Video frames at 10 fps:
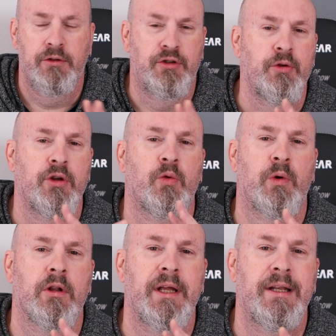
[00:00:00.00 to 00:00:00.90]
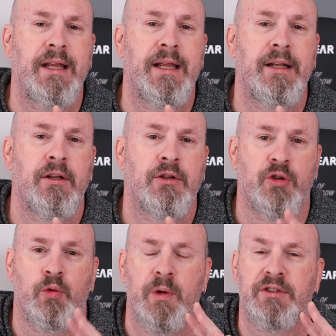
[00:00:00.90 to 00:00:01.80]
do you really need
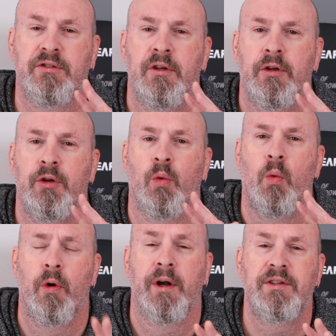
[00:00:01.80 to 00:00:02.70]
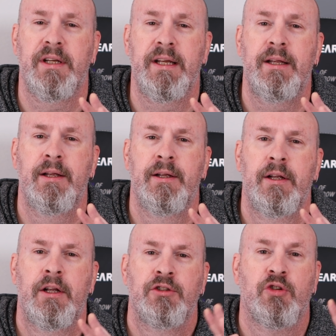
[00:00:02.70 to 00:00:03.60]
to risk your warranty,
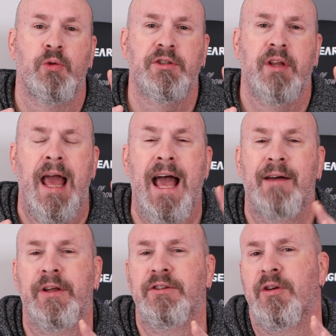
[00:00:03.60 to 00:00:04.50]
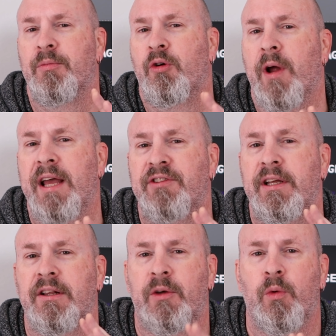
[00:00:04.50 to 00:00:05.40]
tourist having some
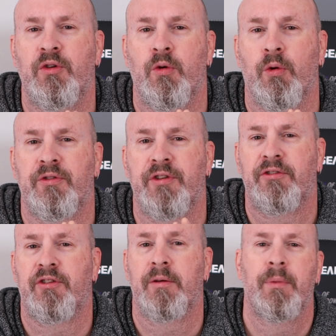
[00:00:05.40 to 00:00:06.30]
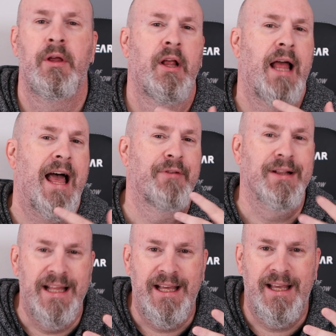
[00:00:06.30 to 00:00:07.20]
crazy liquid cooled system have a
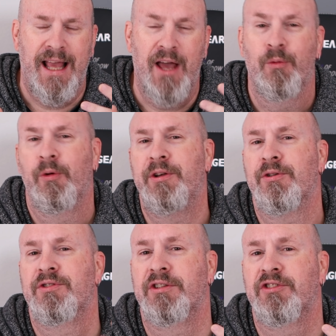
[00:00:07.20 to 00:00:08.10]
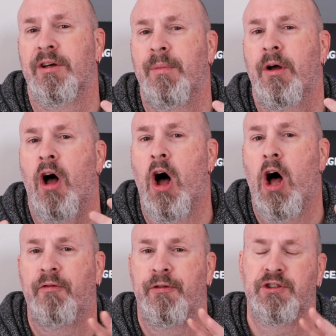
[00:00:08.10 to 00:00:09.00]
leak and ruin your system
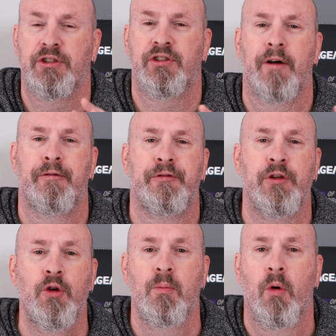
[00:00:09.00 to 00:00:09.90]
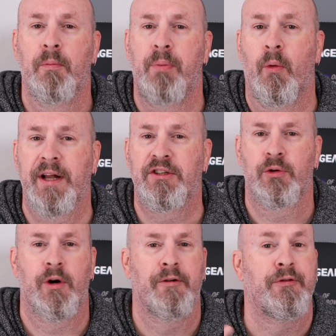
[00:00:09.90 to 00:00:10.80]
all for just a few more points
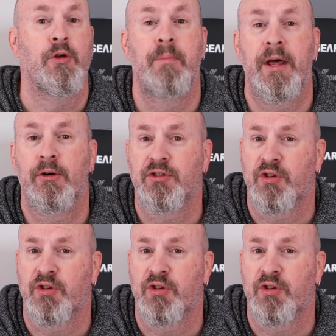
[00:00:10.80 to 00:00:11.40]
or a few better